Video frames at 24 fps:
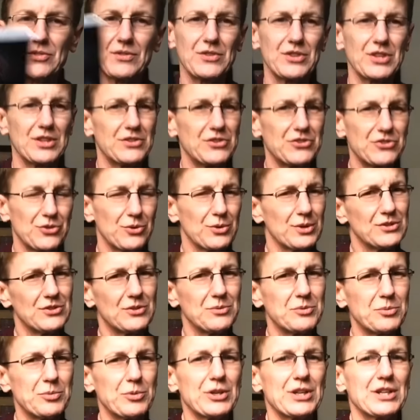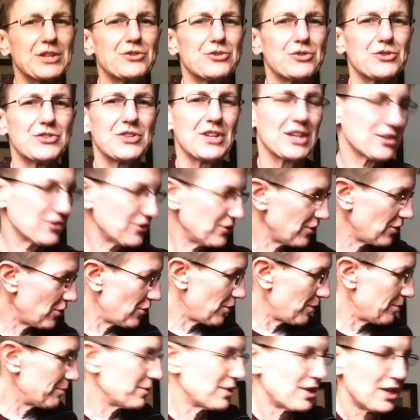Everything. The story seems pretty interesting, so
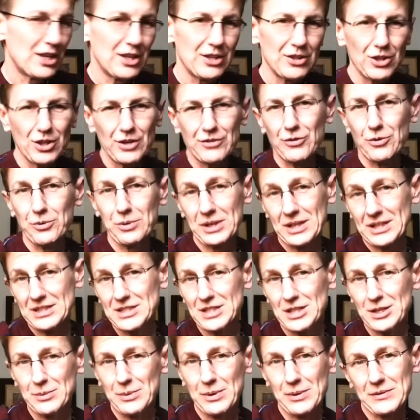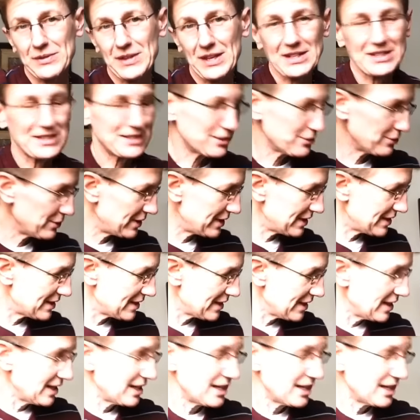I'm looking forward to continuing with that series.